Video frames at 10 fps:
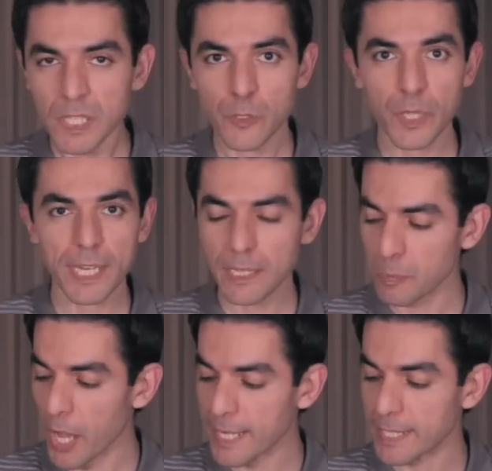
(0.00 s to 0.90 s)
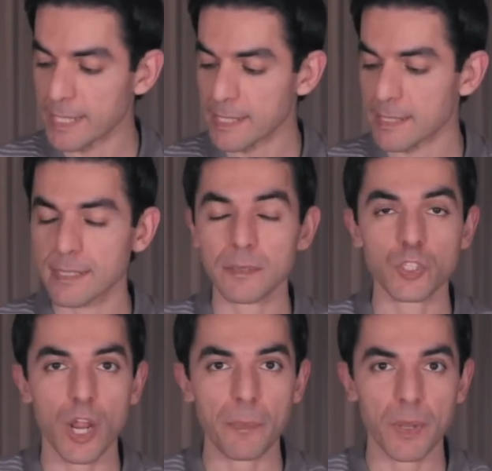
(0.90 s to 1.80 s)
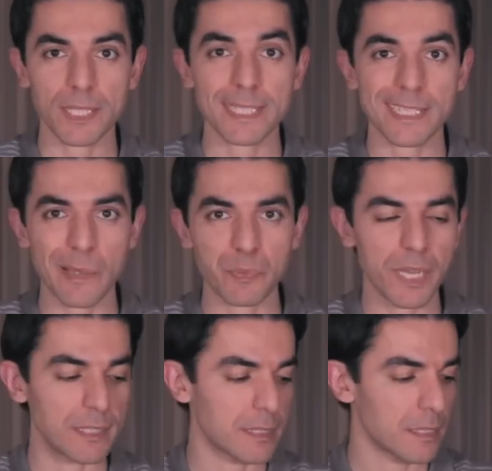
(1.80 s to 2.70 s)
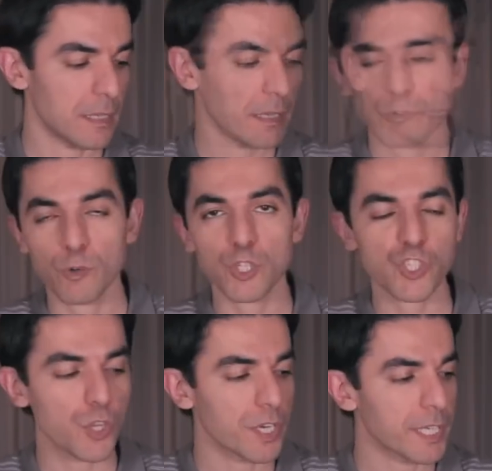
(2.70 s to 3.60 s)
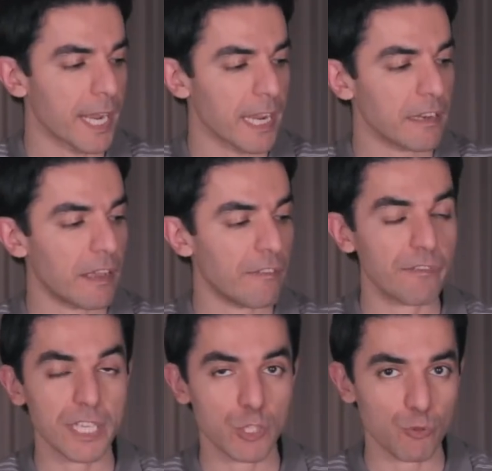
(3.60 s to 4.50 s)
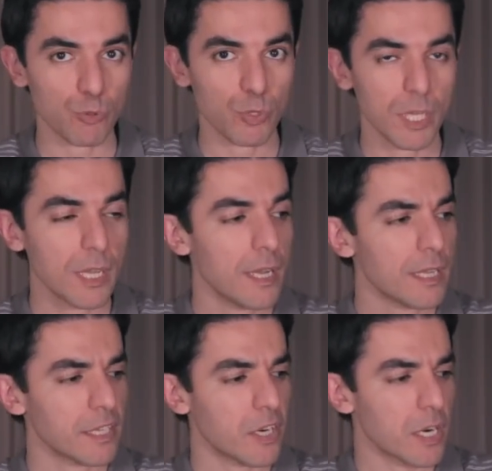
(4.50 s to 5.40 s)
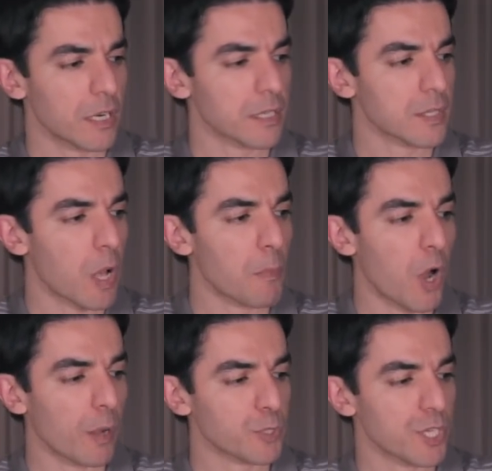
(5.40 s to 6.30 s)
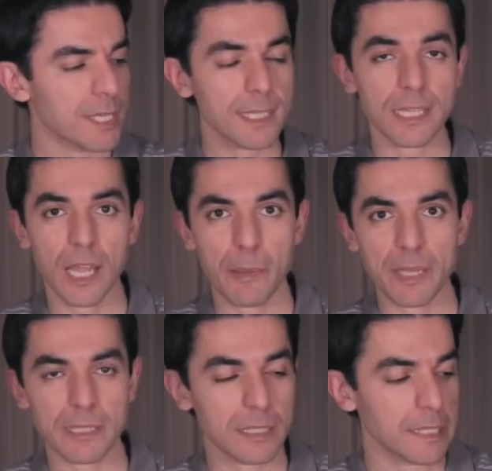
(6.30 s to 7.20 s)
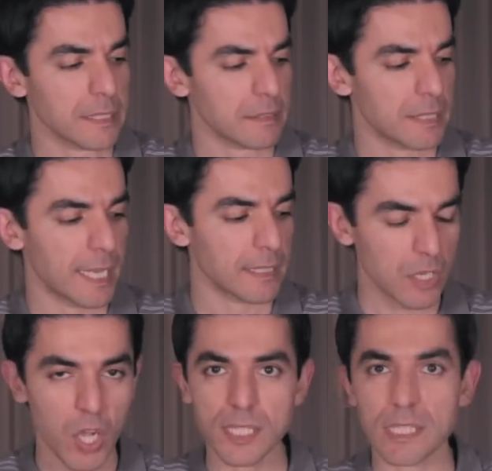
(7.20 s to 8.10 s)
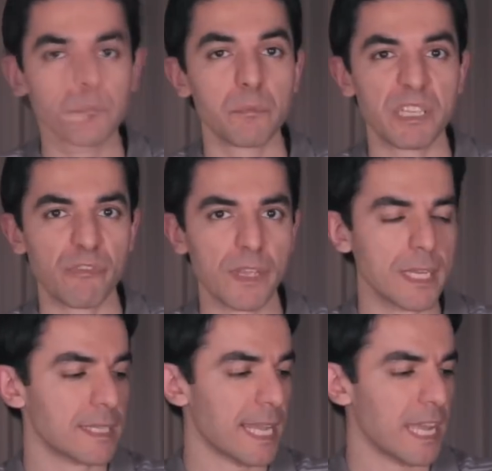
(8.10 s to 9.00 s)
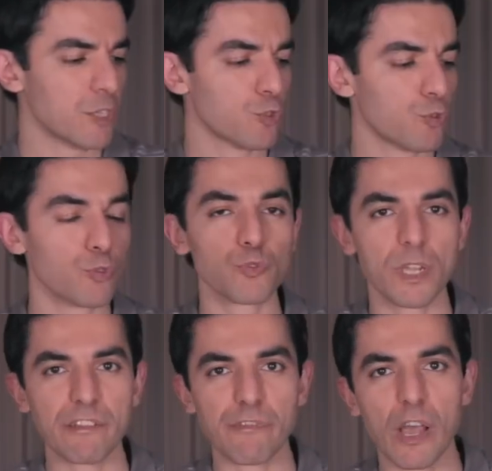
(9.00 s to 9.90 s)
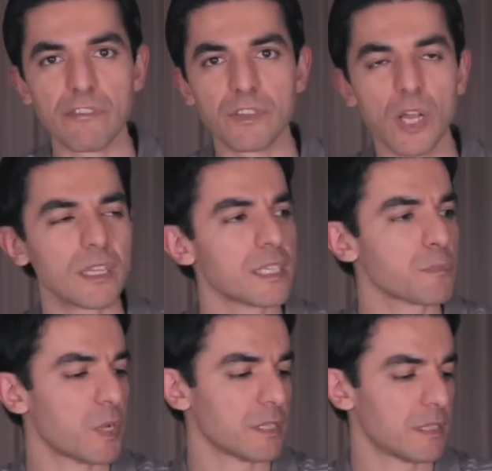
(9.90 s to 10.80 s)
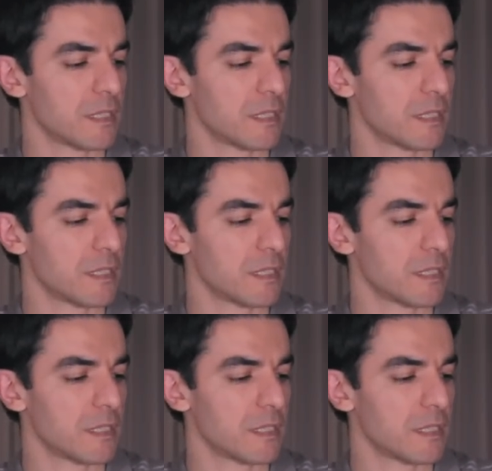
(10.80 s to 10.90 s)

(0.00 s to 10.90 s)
You cannot buy this tripod separate for Zhiyun Crane V2. There are some options in Amazon that cost between $10 to $25, but